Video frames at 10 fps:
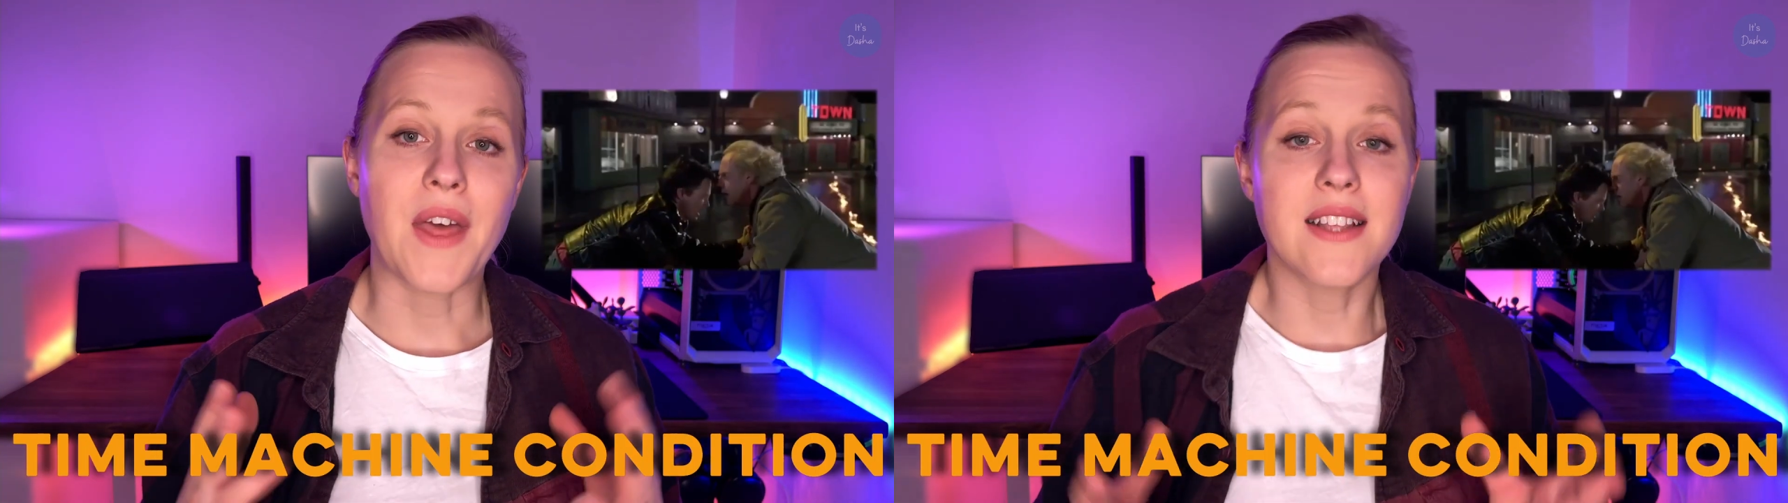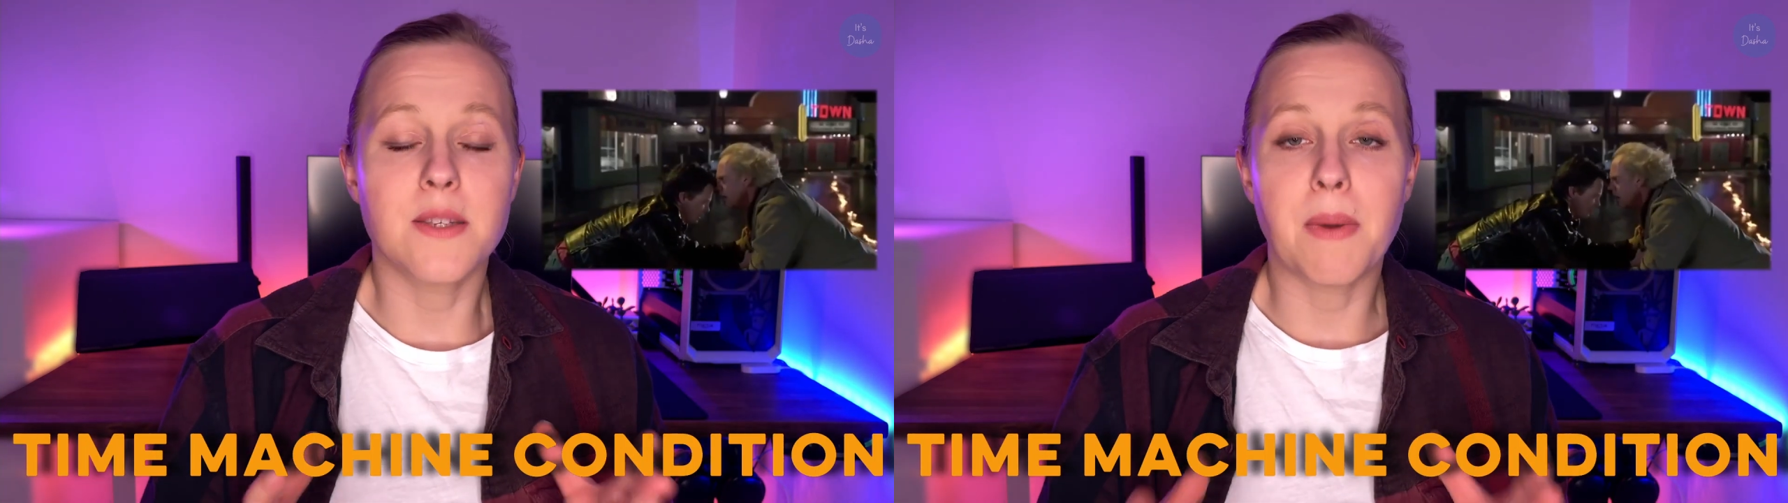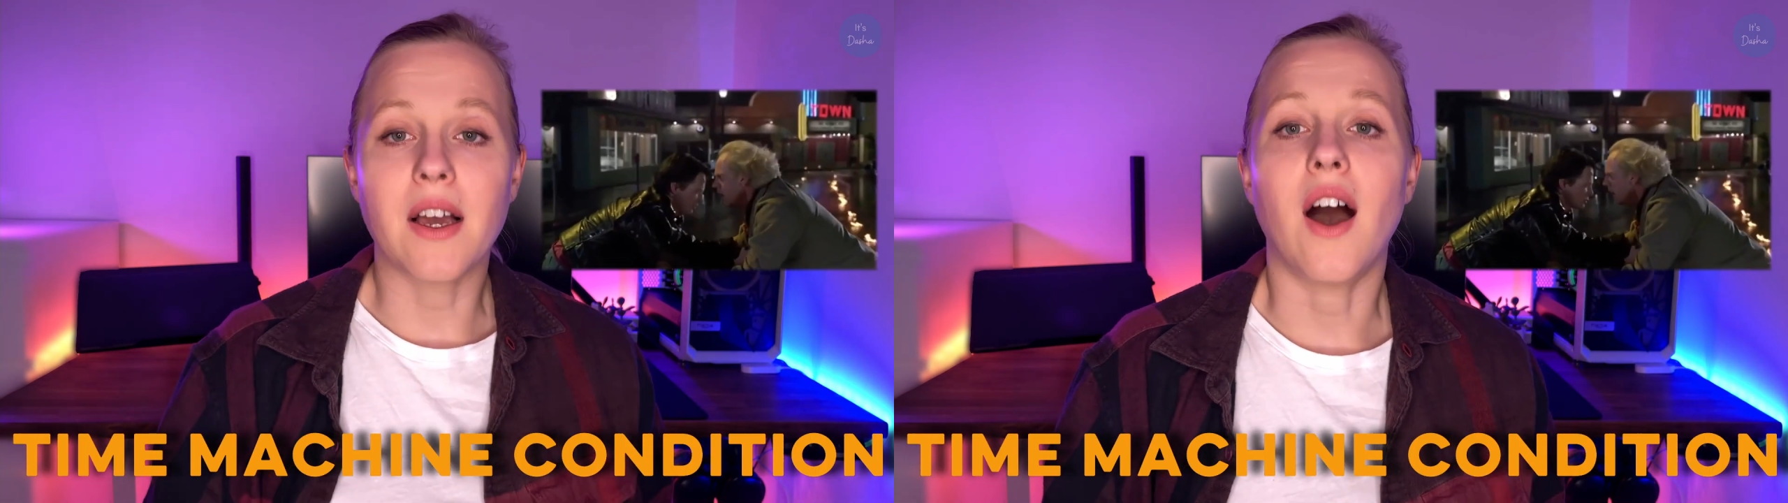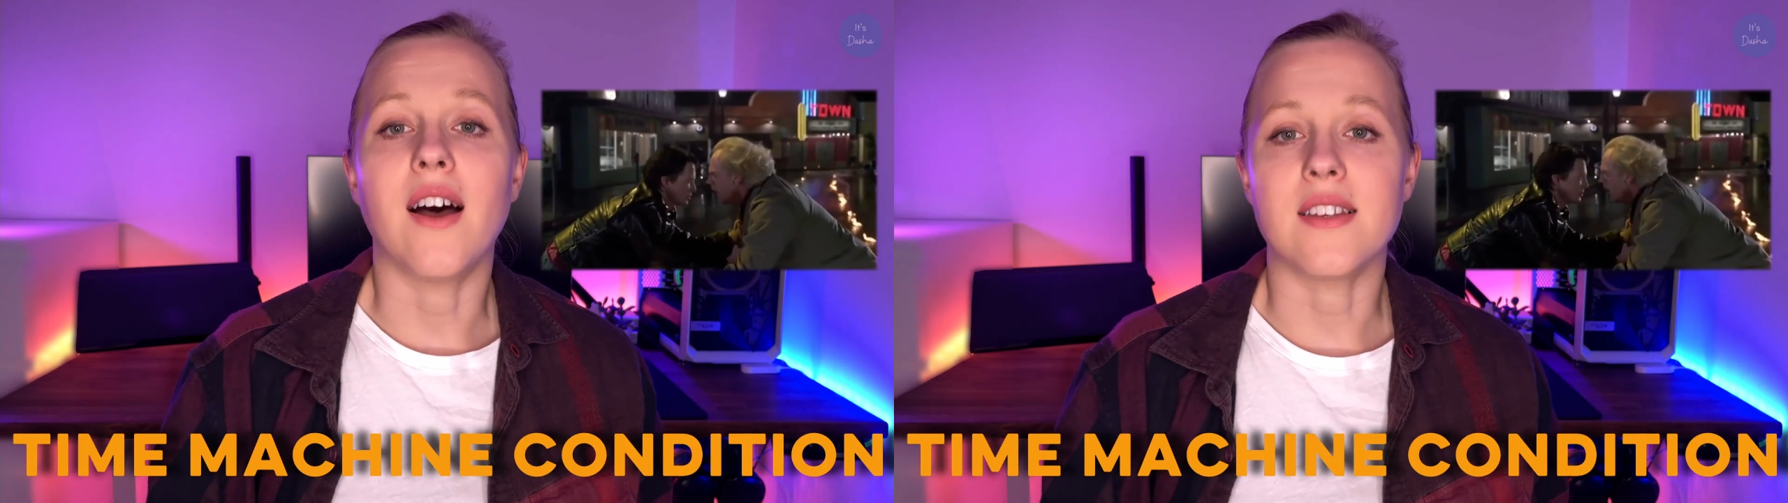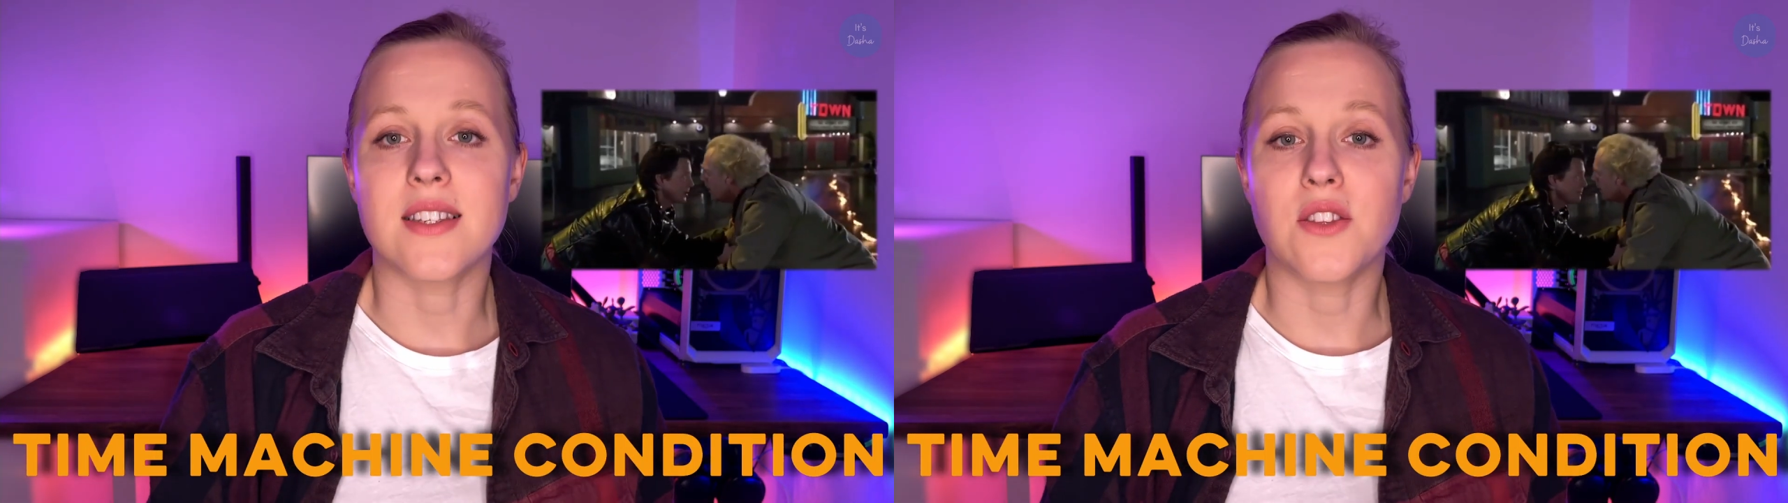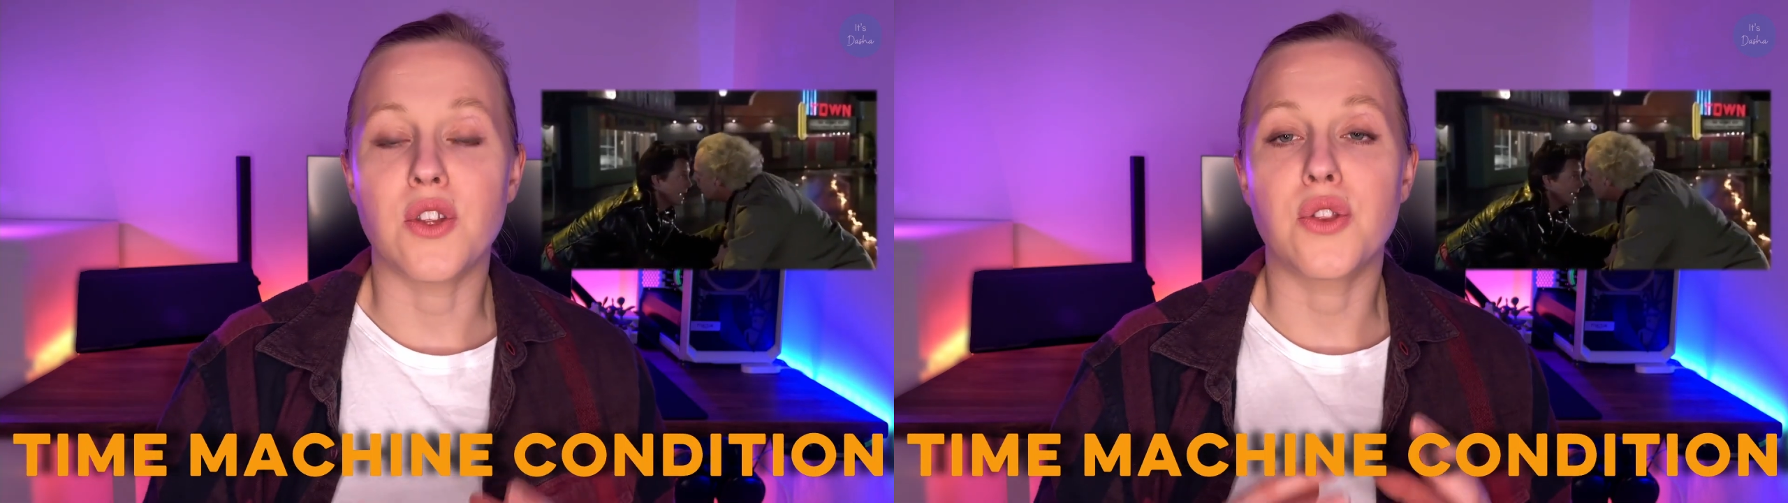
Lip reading: That's because the